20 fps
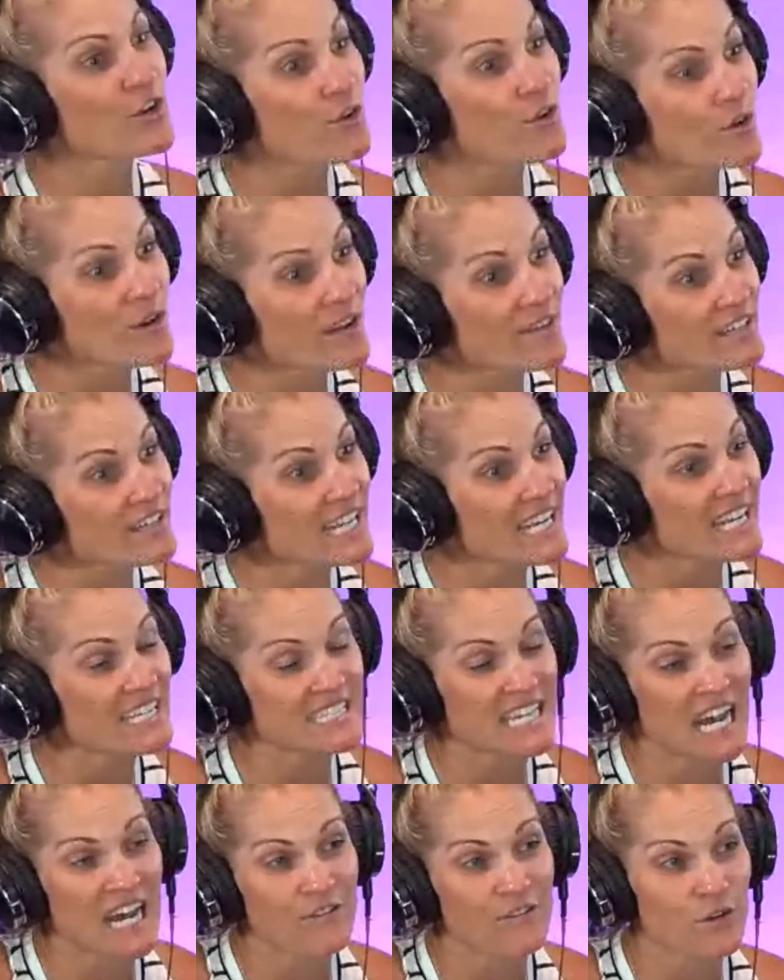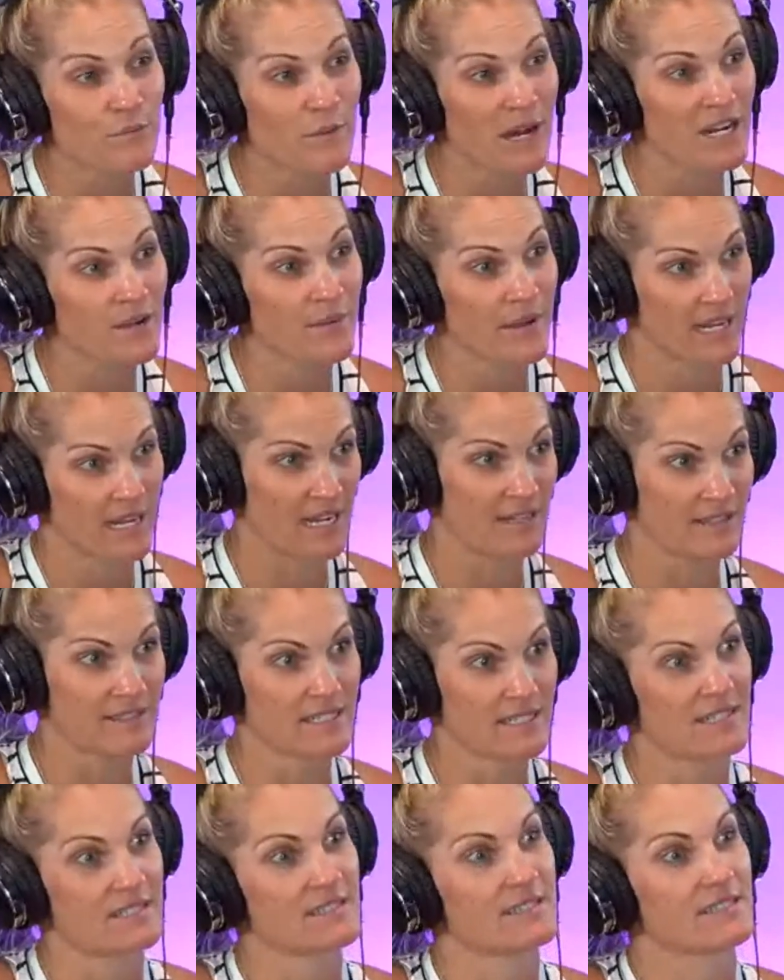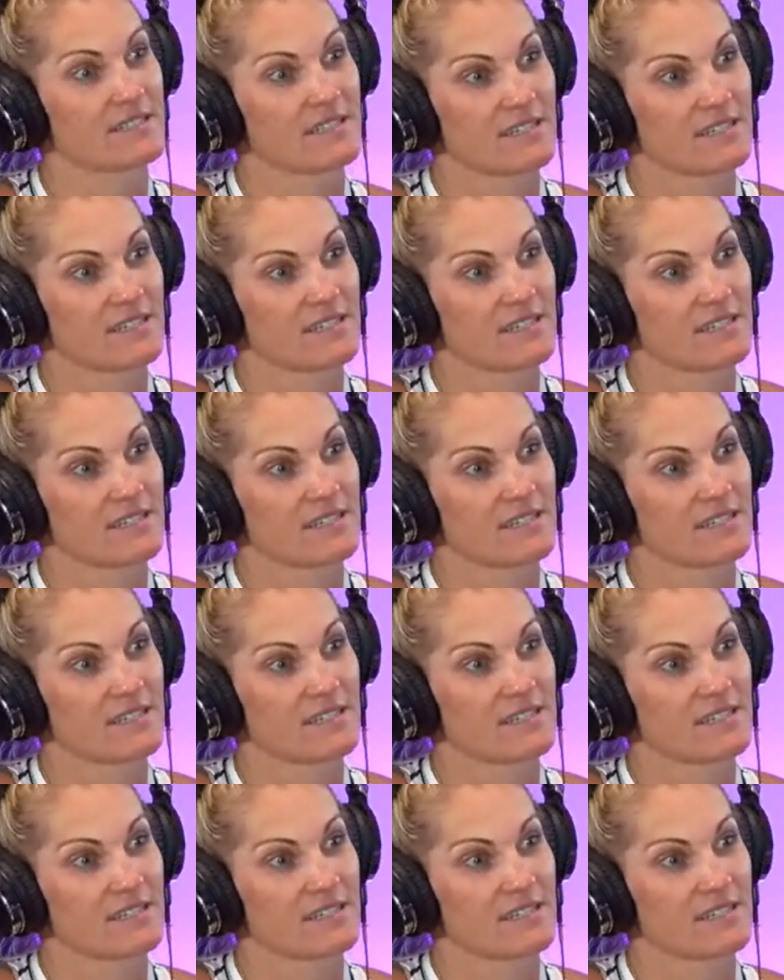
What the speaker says: goal every day is half your body weight in ounces.